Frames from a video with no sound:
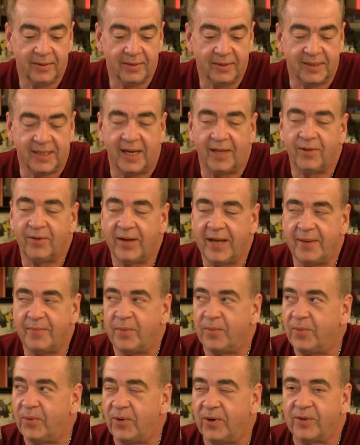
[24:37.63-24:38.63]
Taylor ham
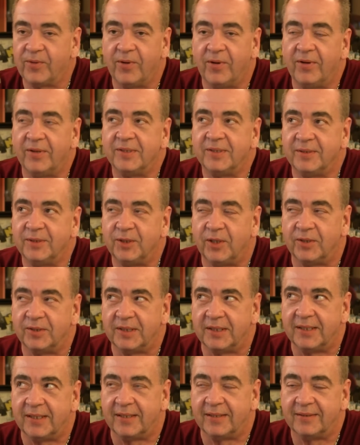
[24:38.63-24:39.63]
or pork roll? It's a
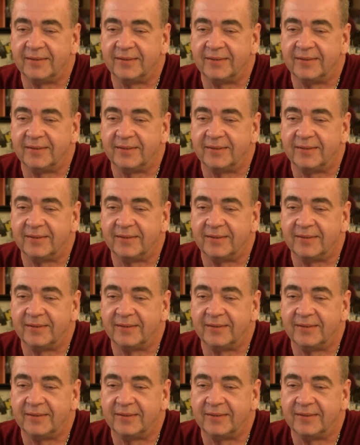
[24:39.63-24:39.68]
Jersey thing.